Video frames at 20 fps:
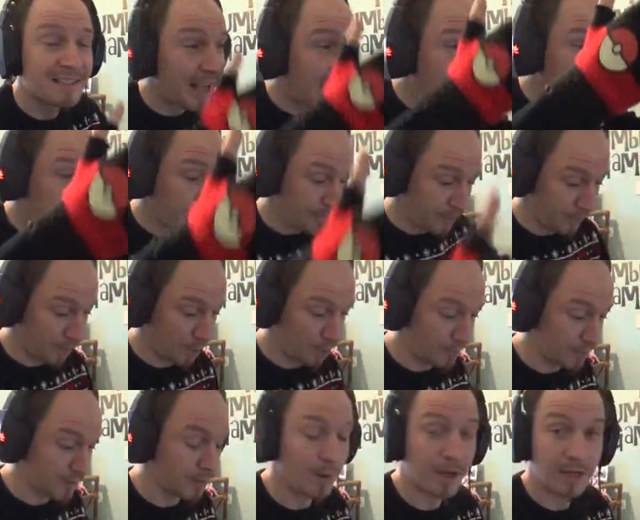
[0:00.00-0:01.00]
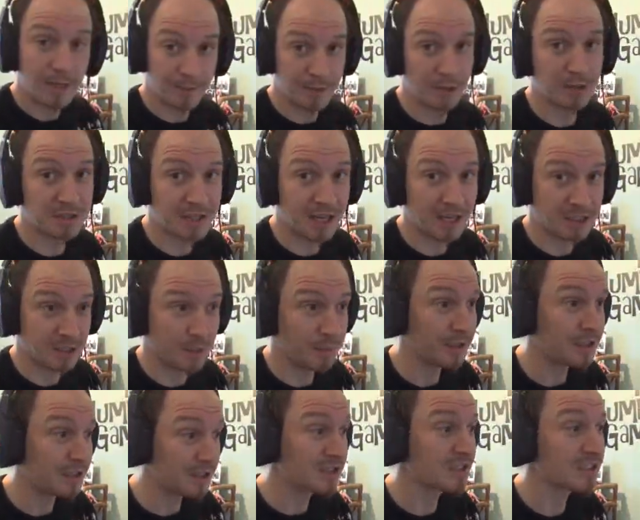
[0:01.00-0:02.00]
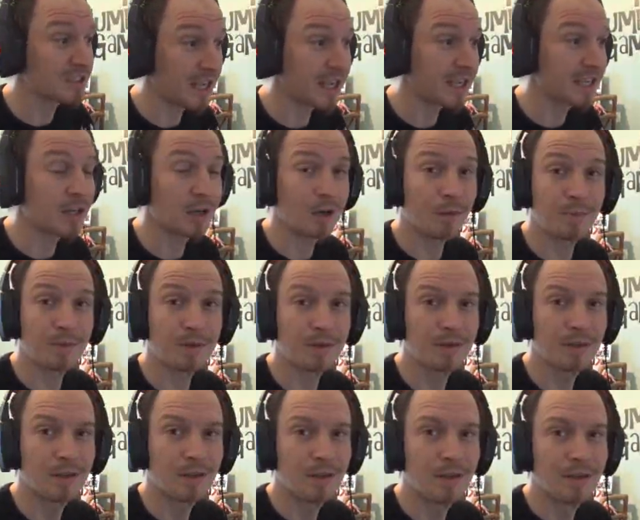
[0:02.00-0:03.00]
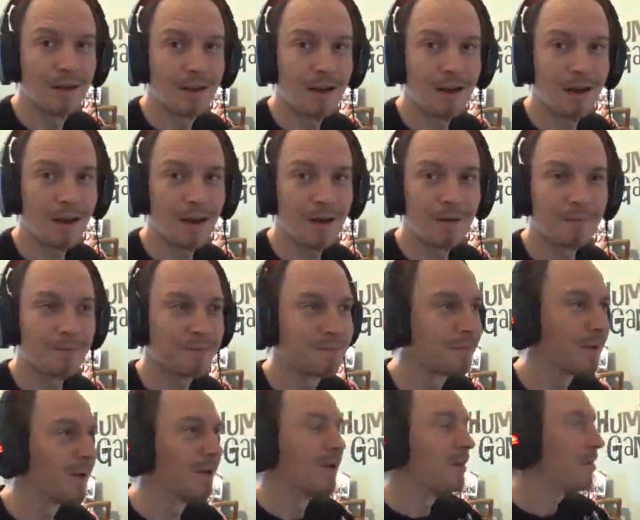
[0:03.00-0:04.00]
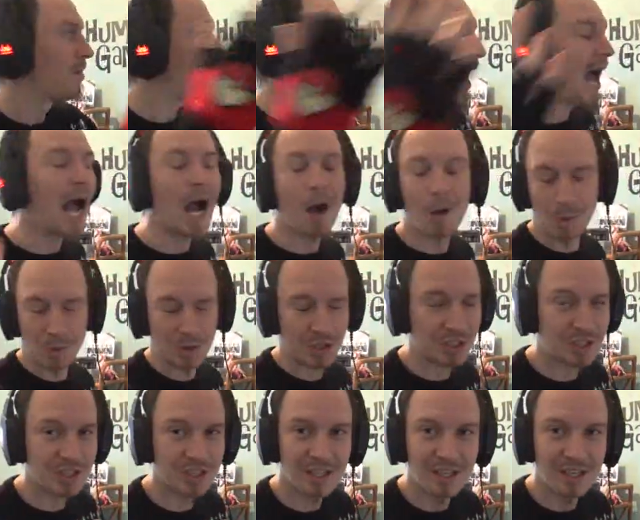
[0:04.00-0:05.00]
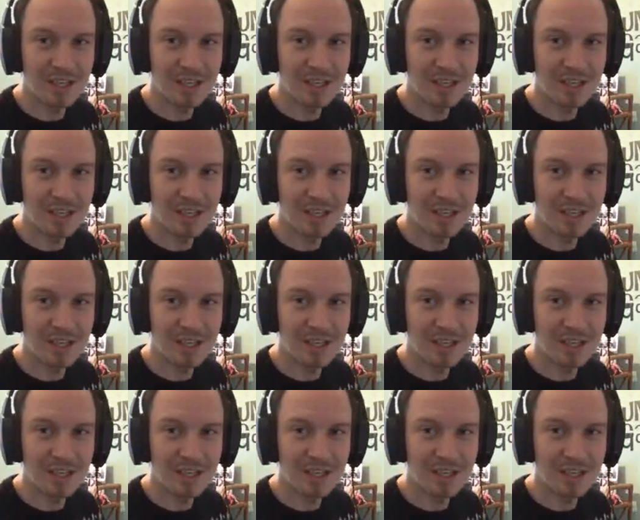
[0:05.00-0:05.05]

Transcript: takes up the room that my computer takes up. It doesn't take up the house.